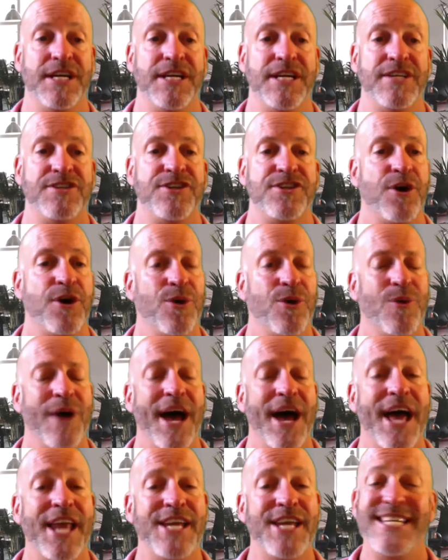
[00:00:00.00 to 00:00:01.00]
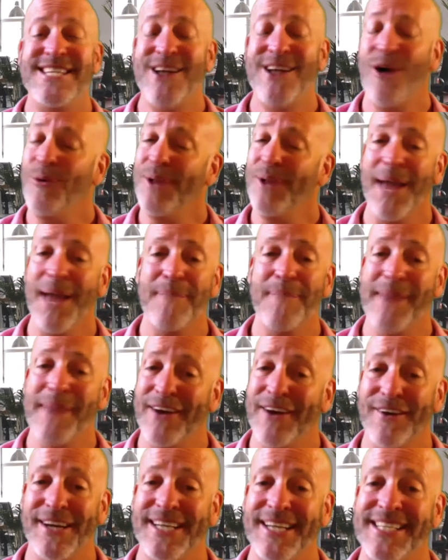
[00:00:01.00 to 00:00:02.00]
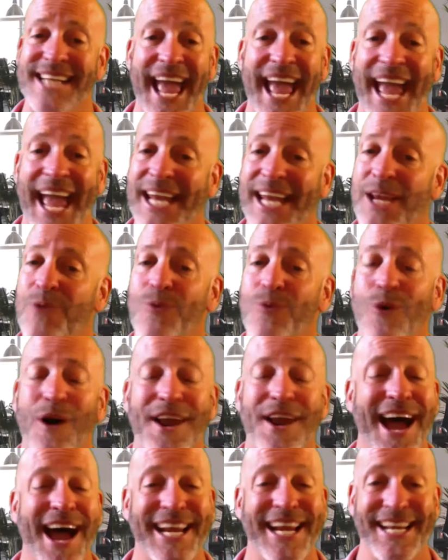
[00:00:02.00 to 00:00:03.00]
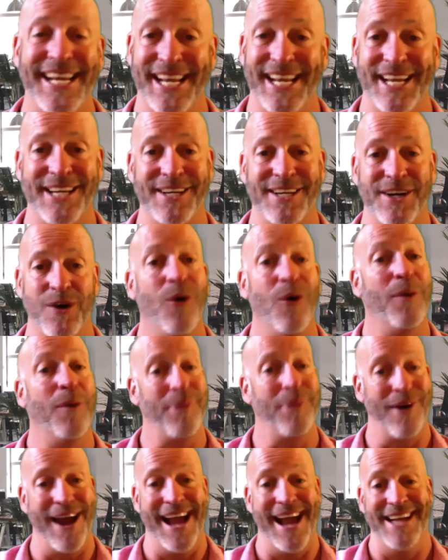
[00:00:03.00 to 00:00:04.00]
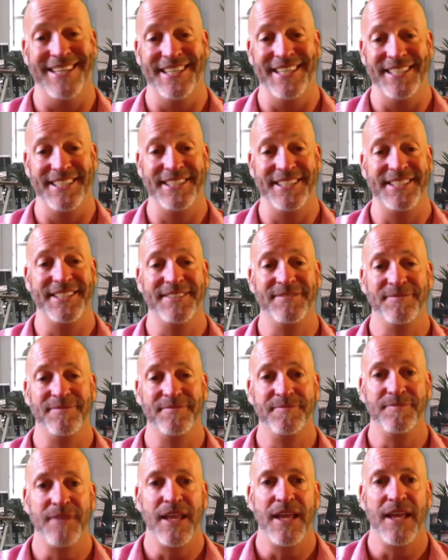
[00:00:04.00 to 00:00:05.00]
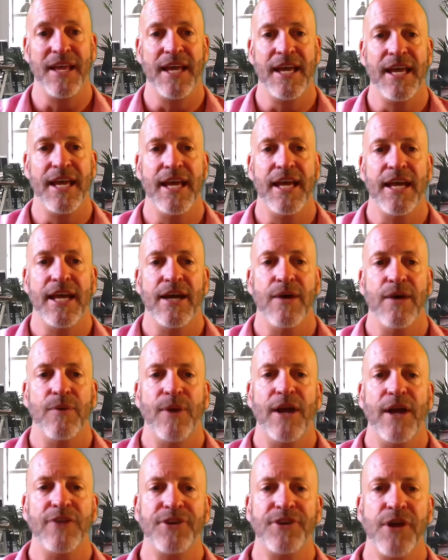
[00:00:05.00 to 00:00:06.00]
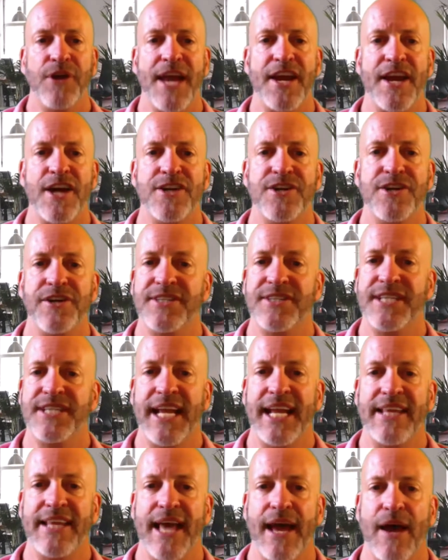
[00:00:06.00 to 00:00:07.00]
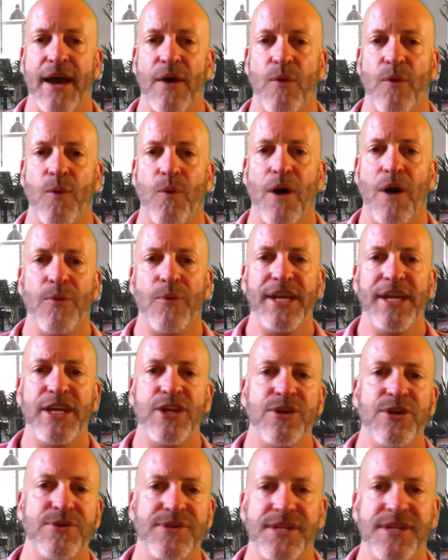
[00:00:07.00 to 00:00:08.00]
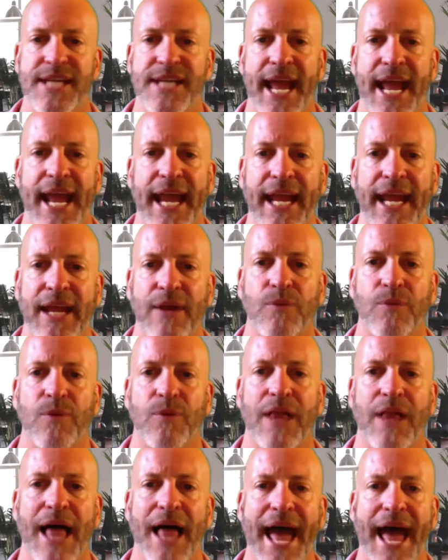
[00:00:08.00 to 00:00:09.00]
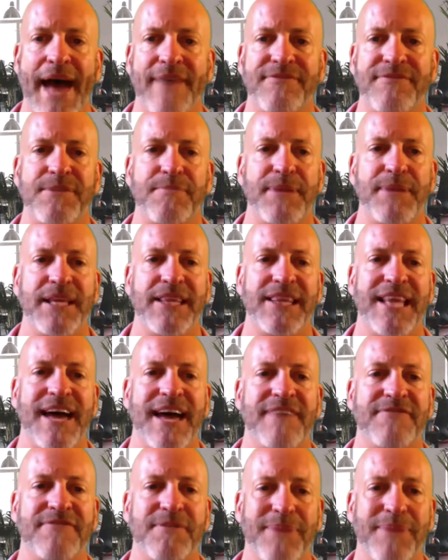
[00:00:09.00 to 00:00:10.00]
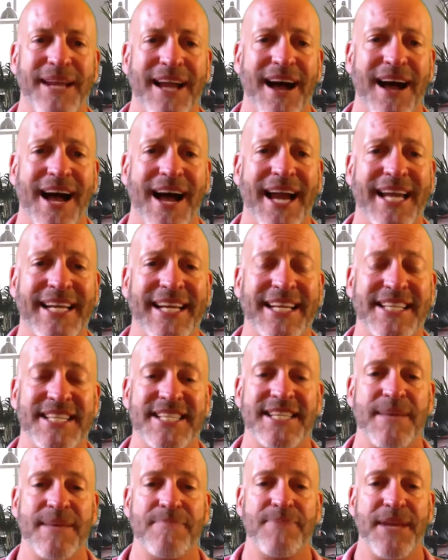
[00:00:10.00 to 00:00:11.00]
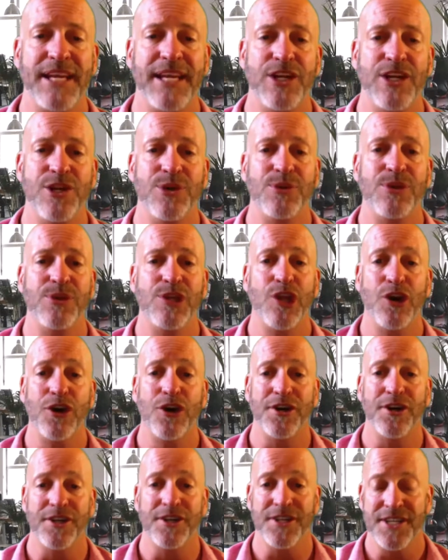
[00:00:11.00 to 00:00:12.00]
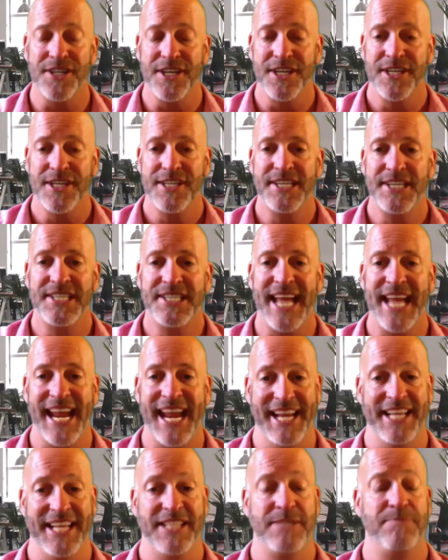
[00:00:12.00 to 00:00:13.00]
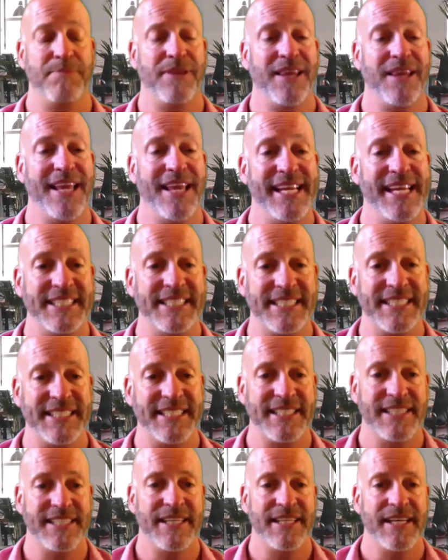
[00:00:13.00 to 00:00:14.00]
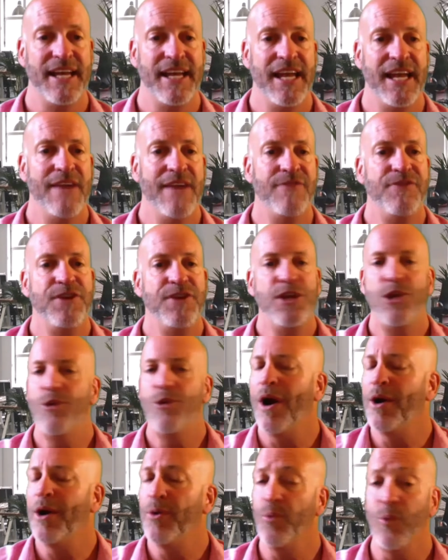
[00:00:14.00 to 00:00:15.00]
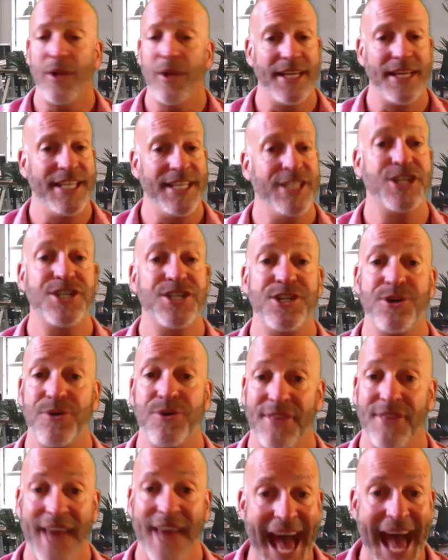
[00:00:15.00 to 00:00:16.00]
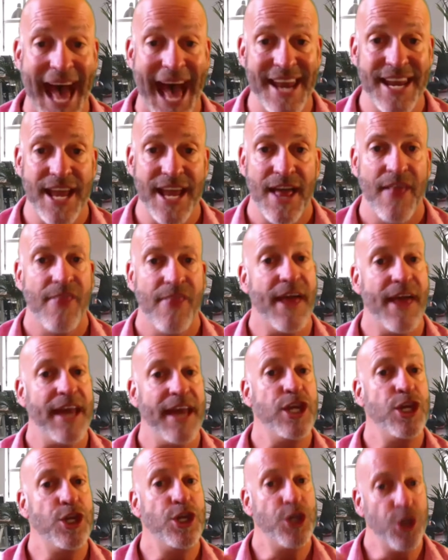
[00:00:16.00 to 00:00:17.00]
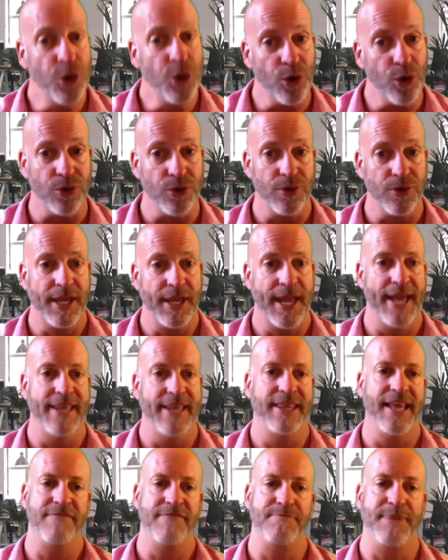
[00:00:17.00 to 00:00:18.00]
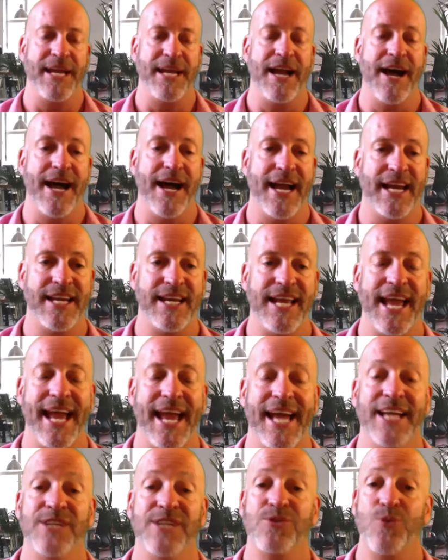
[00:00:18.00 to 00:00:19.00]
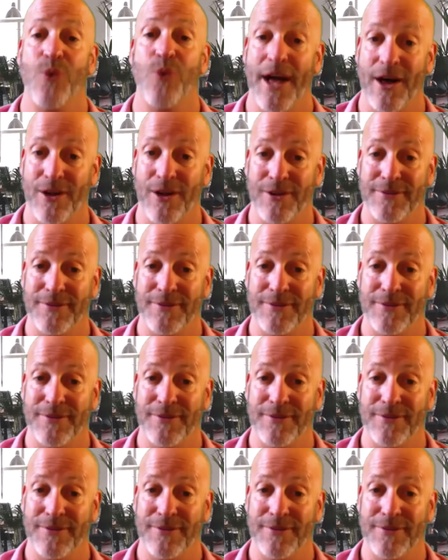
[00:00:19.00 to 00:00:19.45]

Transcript: So don't get married to any one idea or practice. We also got to understand that what we knew today will have to be left behind and something new learned to take its place. If you aren't willing to do that, then you'll get left behind as well.